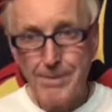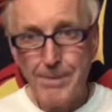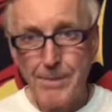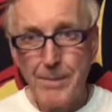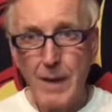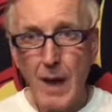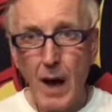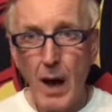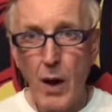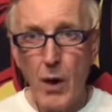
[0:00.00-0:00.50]

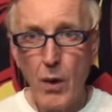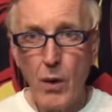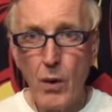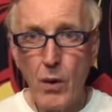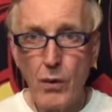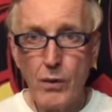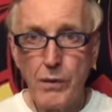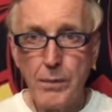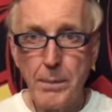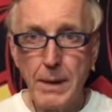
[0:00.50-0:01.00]

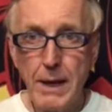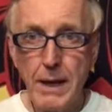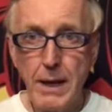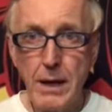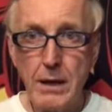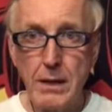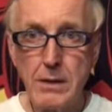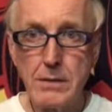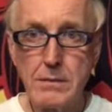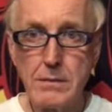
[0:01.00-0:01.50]
Holes bigger,
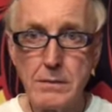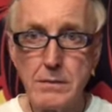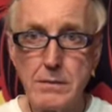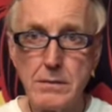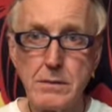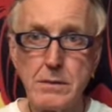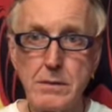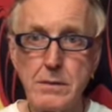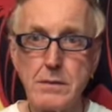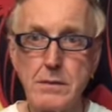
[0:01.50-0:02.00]

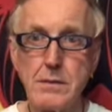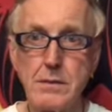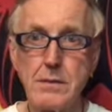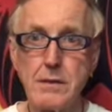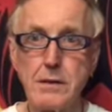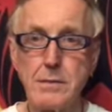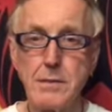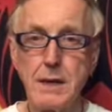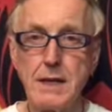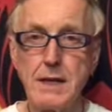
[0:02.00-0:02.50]

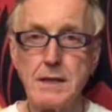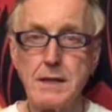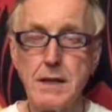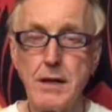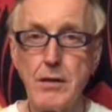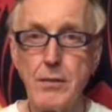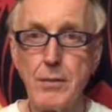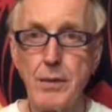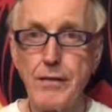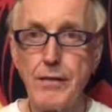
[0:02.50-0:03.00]
spaced a little
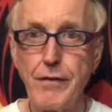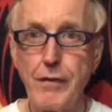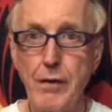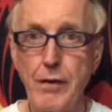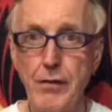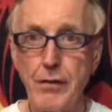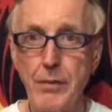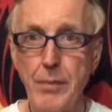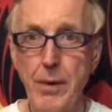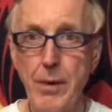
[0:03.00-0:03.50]
bit
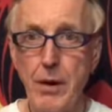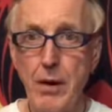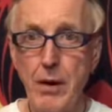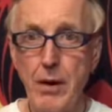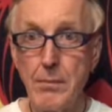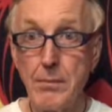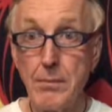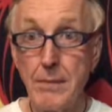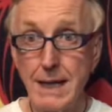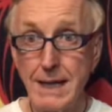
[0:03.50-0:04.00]
further apart,
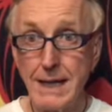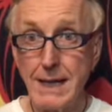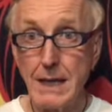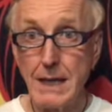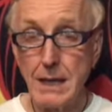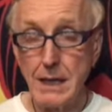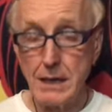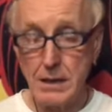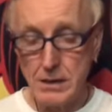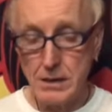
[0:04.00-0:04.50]
making
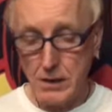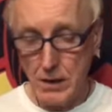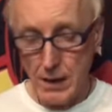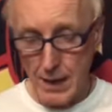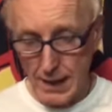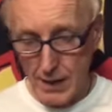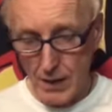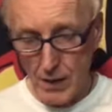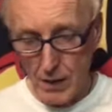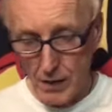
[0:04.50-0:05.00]
it slightly
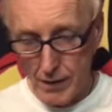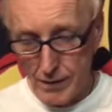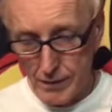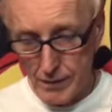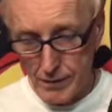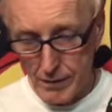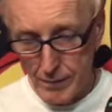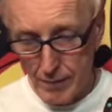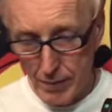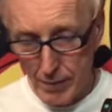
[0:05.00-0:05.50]
harder
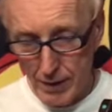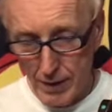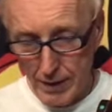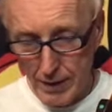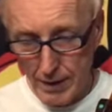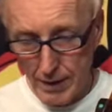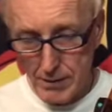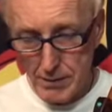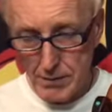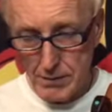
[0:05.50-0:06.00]
to play.
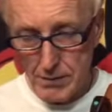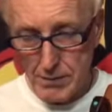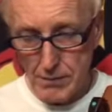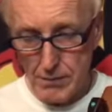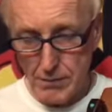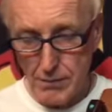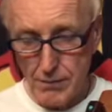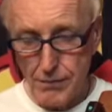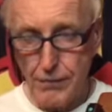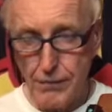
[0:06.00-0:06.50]

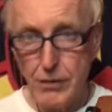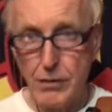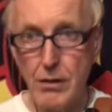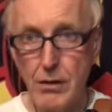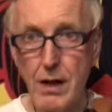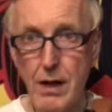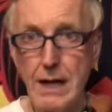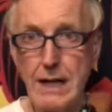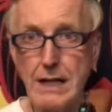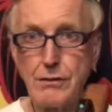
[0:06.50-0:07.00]
A flute
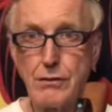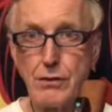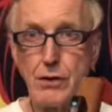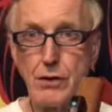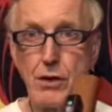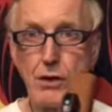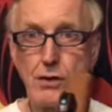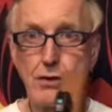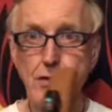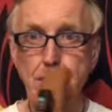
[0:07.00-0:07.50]
like this will
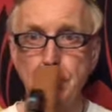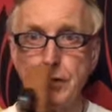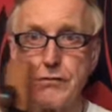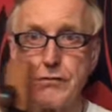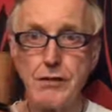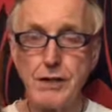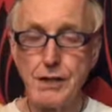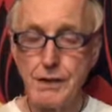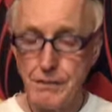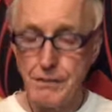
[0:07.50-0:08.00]
cost you in the
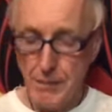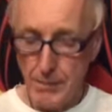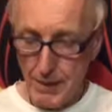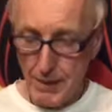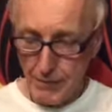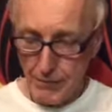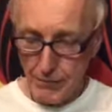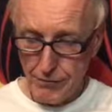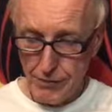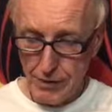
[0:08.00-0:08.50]
region of about
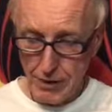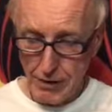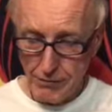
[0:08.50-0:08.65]
$300.